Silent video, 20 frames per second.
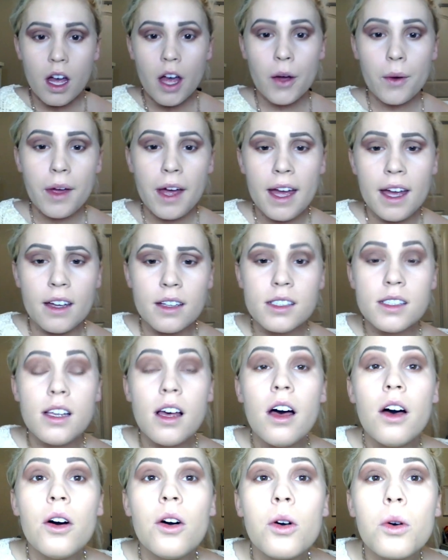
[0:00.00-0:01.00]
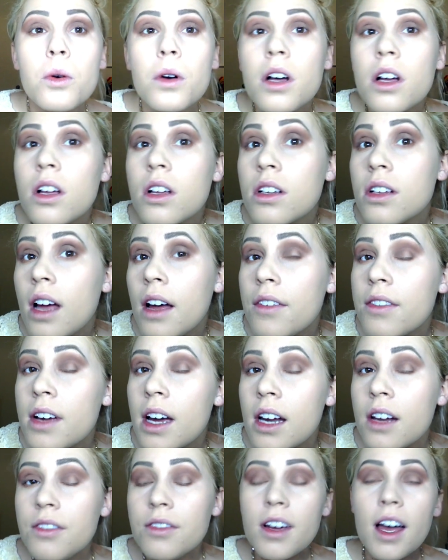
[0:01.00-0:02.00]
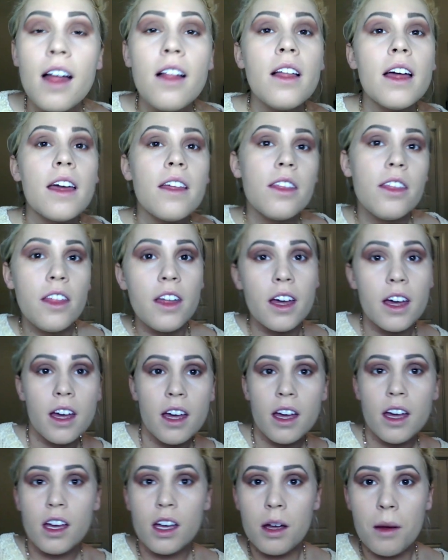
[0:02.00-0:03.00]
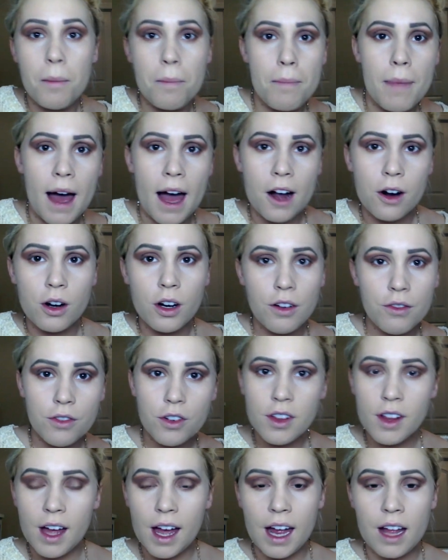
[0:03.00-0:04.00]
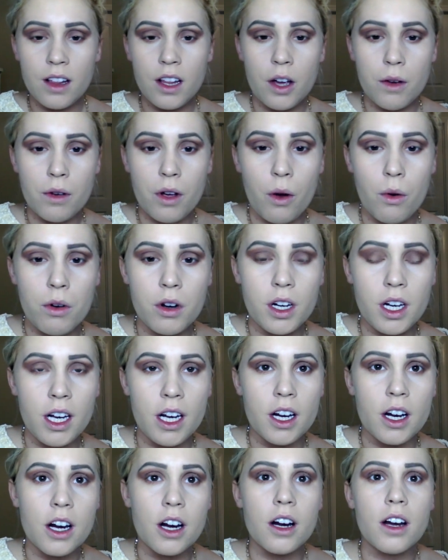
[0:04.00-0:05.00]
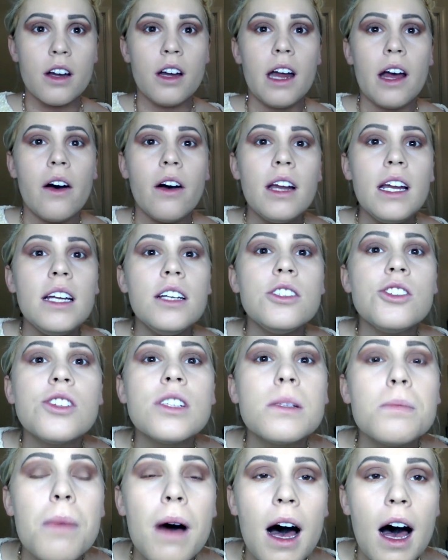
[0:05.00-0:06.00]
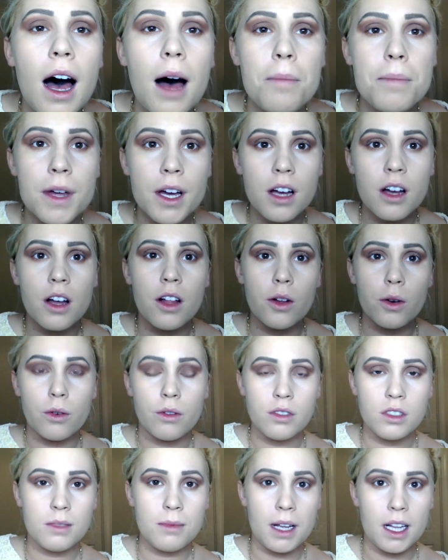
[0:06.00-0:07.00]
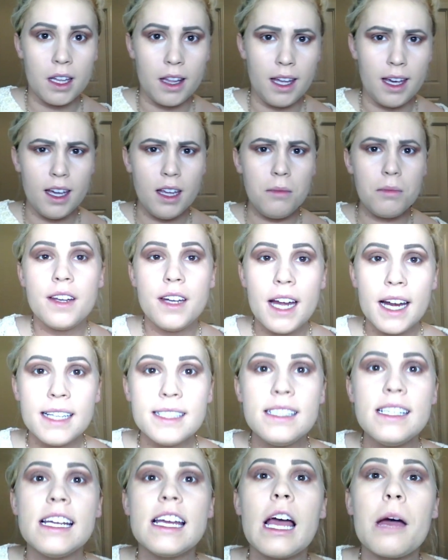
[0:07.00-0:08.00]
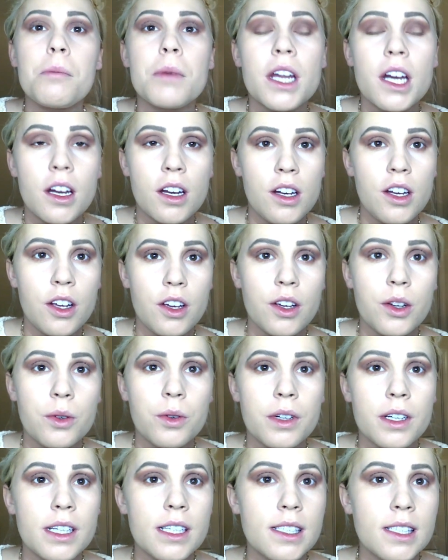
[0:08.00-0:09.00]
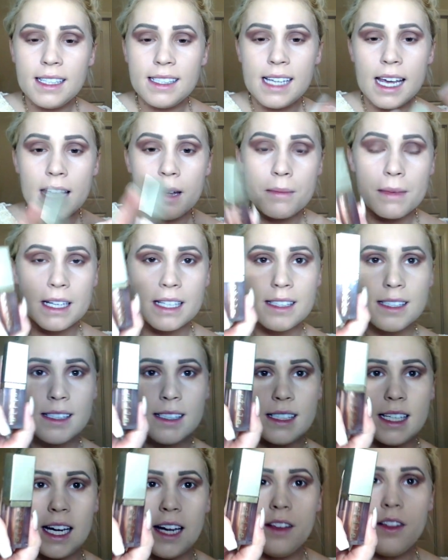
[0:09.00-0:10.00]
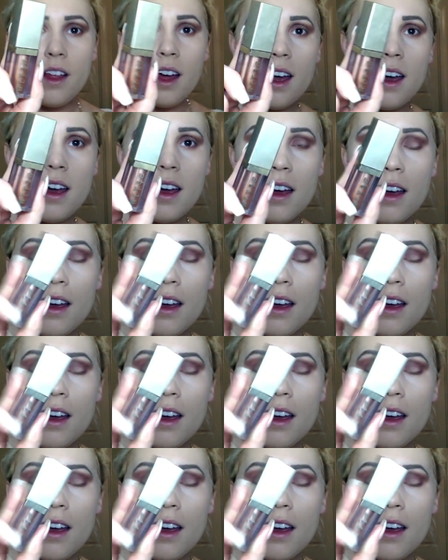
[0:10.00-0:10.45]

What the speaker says: Okay, so I've kind of got like the background for the halo going here. Now I need to just pop a color onto my lid. But next thing I'm gonna do is take my Stila,